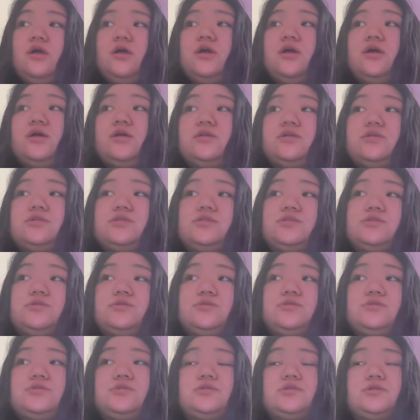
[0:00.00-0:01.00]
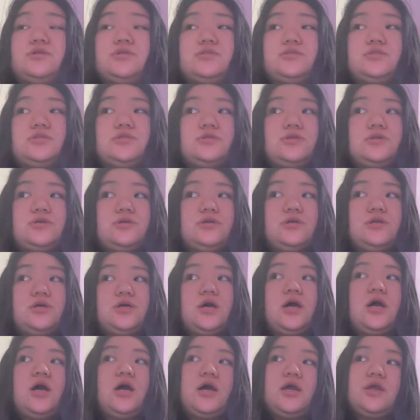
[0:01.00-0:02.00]
and I just want you guys to know
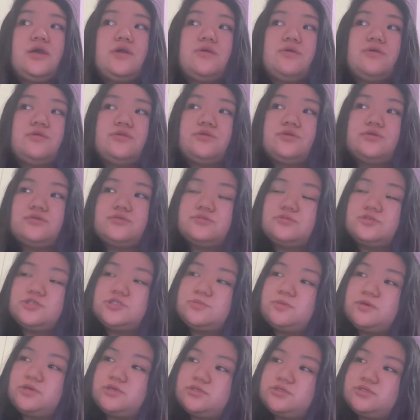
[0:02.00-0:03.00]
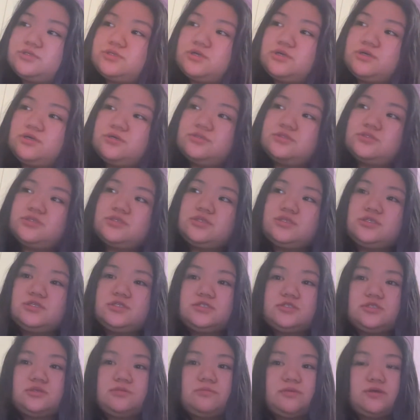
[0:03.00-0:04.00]
that I do respect Charles and
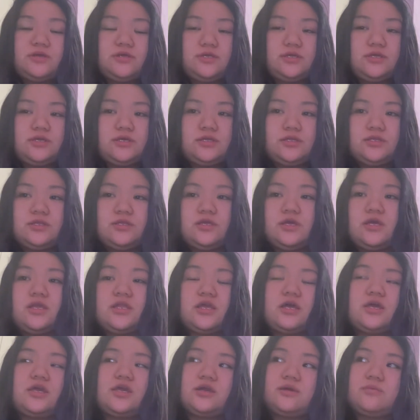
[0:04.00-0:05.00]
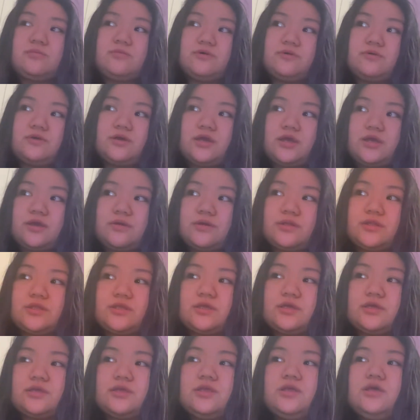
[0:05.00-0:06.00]
his opinion, and I am okay with
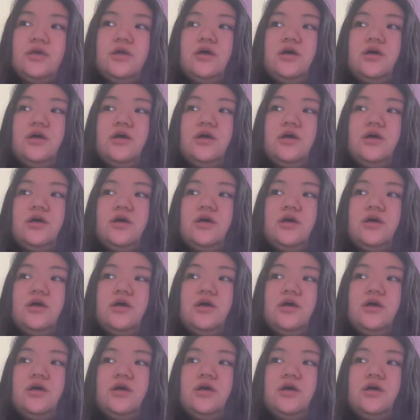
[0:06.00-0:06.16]
it.